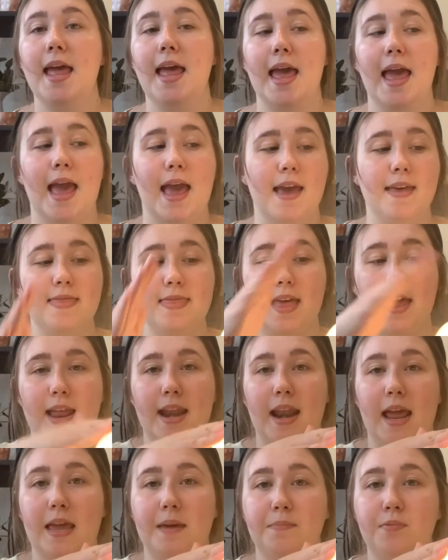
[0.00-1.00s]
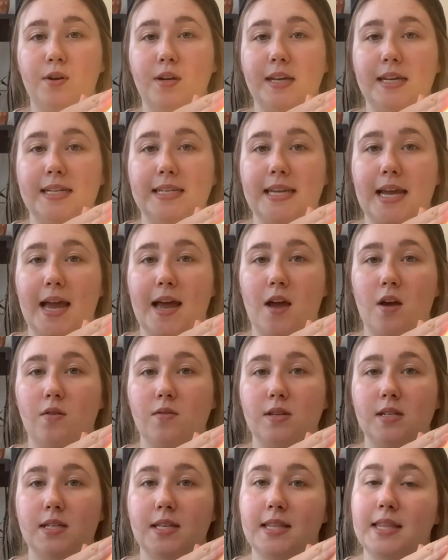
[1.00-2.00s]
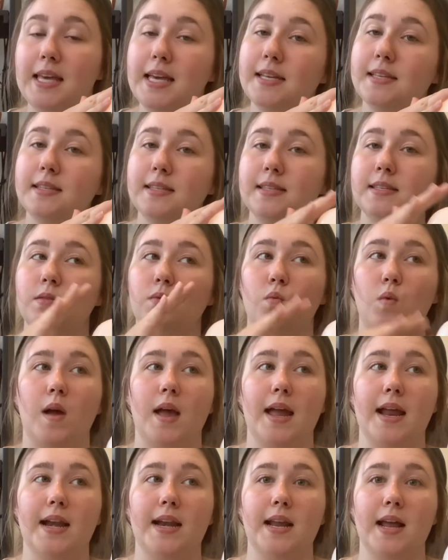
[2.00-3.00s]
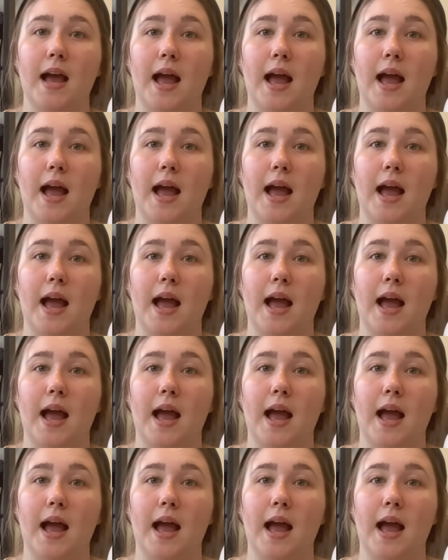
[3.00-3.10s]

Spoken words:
And then I put it down to this when